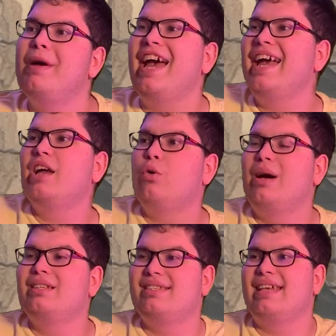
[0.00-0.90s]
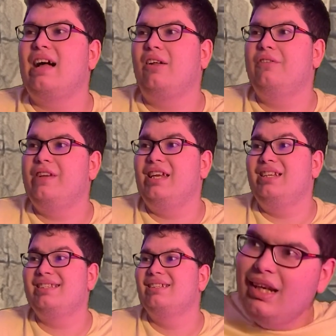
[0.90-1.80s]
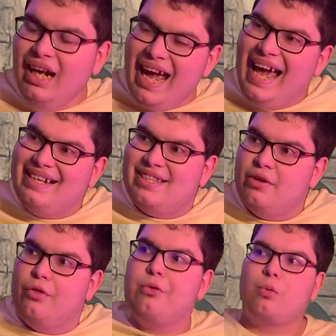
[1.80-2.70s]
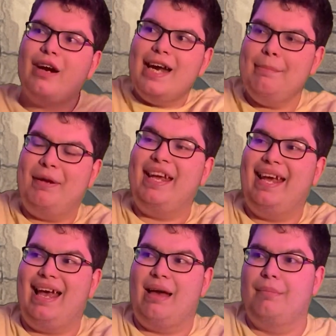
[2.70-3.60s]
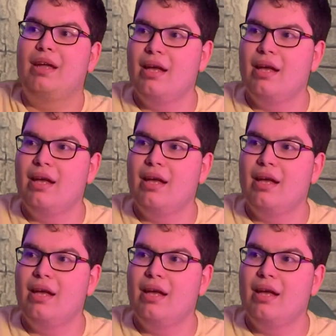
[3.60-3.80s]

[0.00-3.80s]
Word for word: penguin selfie at 3 p.m